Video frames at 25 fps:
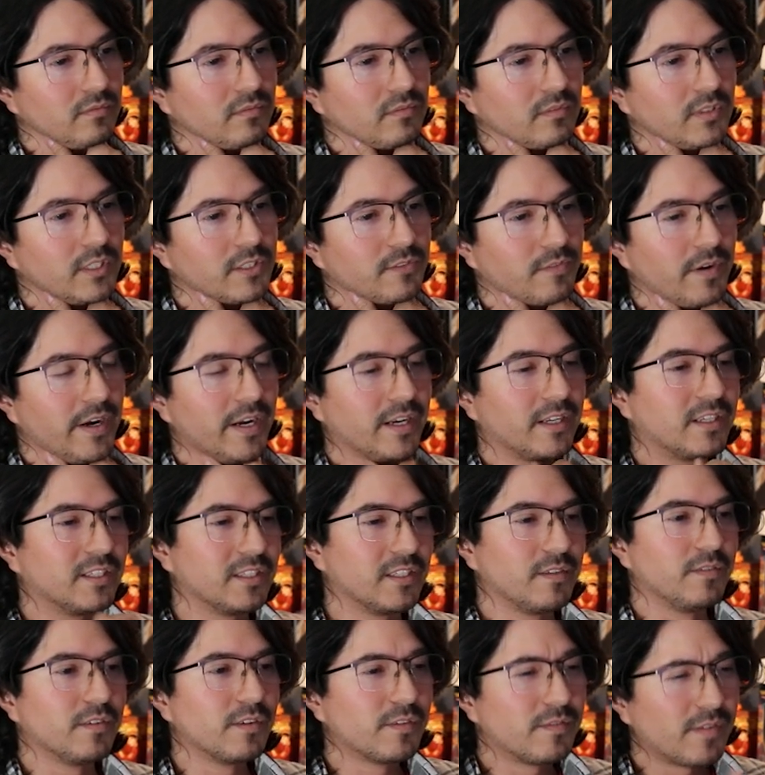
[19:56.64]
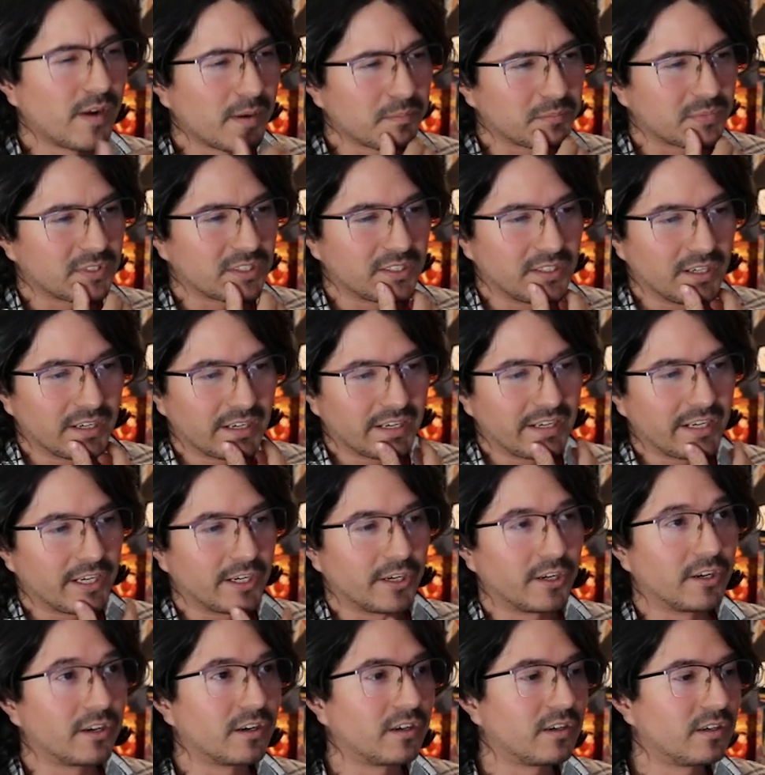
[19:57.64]
Let's fine, because even if I'm stuck
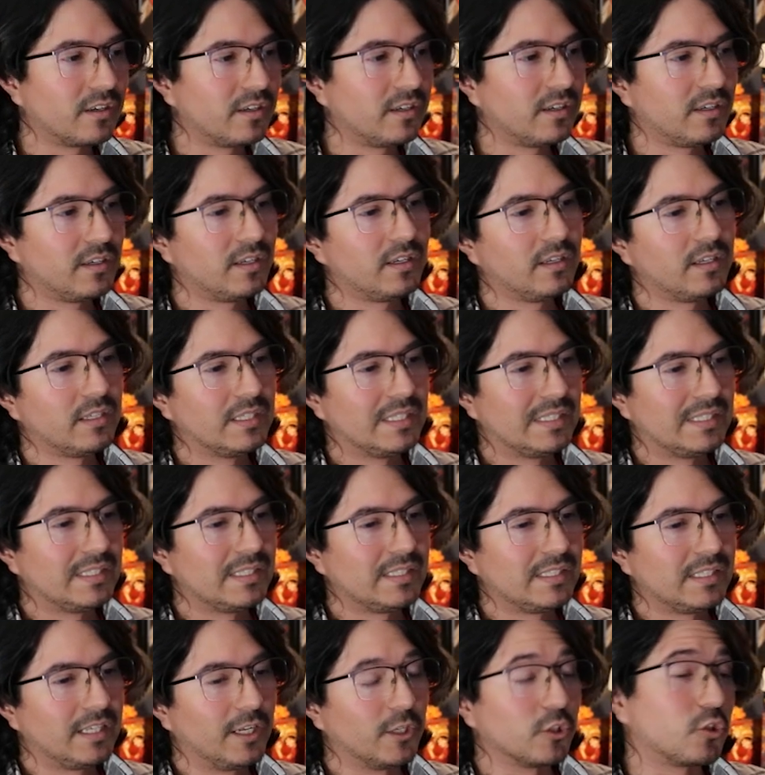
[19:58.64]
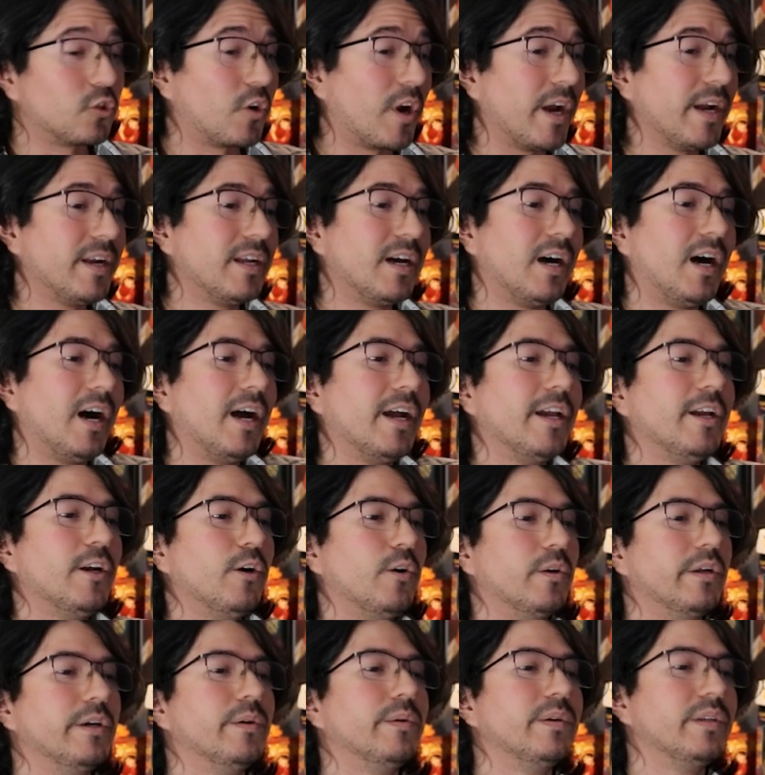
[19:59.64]
here, I'll try to
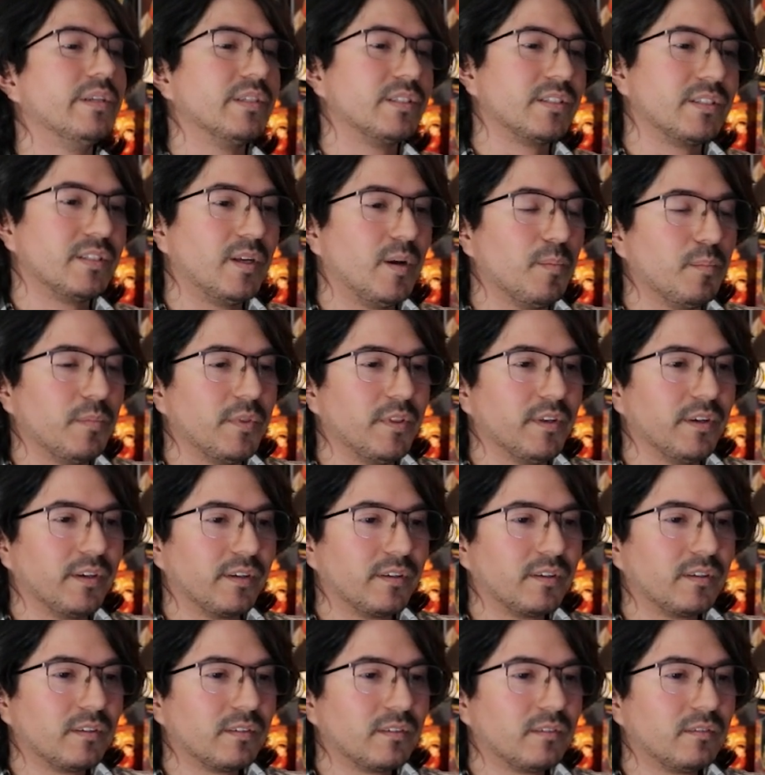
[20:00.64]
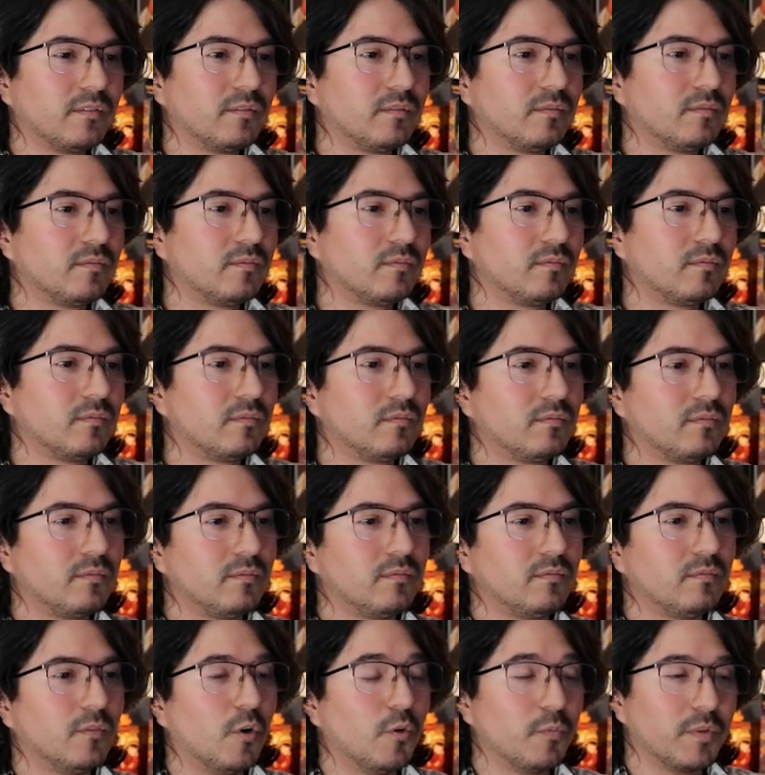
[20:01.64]
Iono into something.
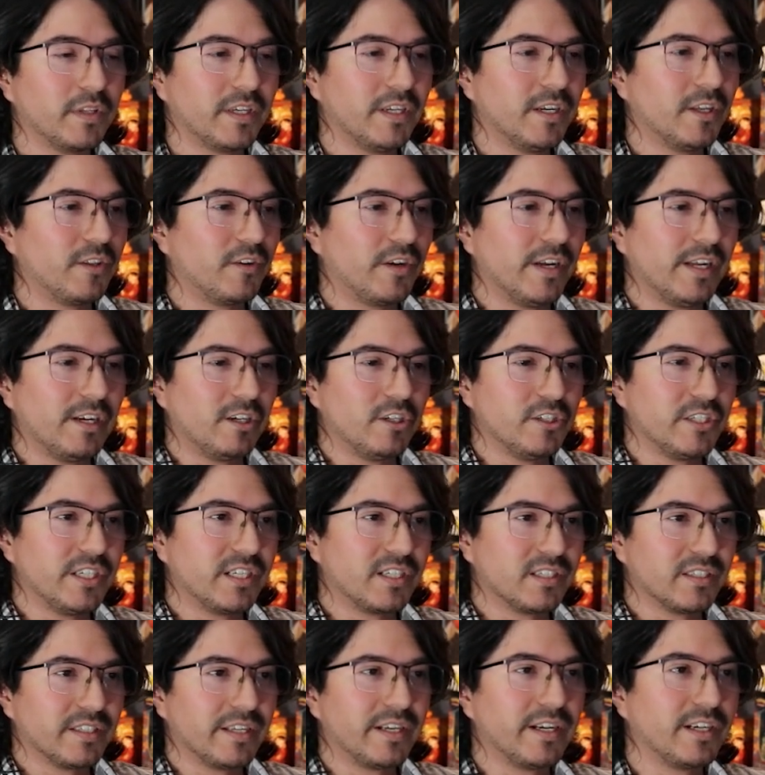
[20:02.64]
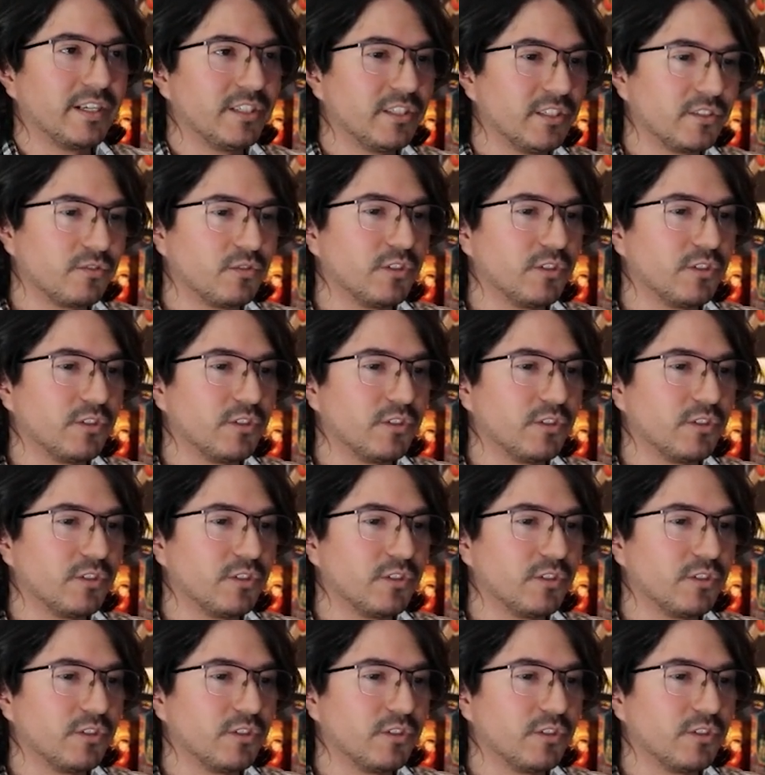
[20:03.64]
Hopefully another energy, because then I can just